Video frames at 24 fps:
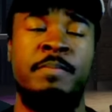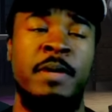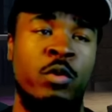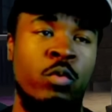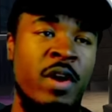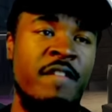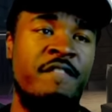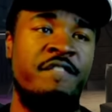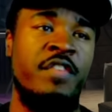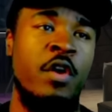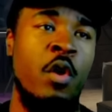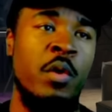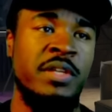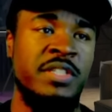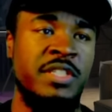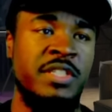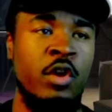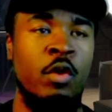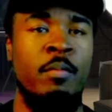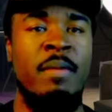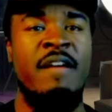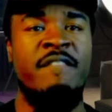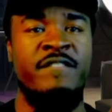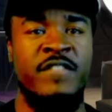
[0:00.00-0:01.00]
but quit focusing
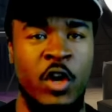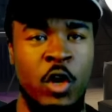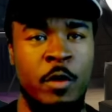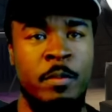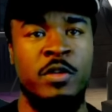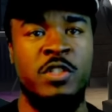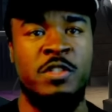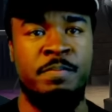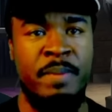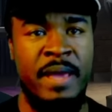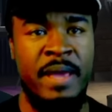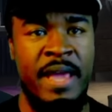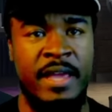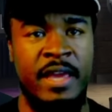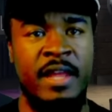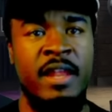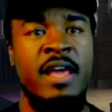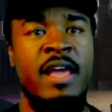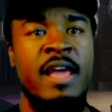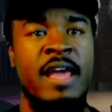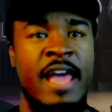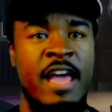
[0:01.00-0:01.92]
on my verbal spanking